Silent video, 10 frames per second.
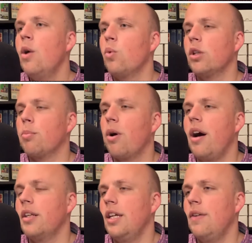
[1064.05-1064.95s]
when
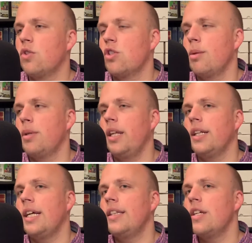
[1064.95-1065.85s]
LeBron leaves or something
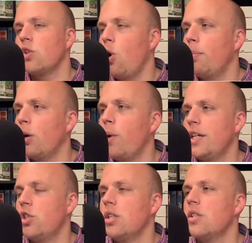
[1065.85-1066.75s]
like that. These are open
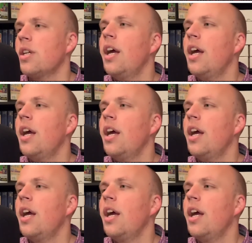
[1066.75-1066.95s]
questions,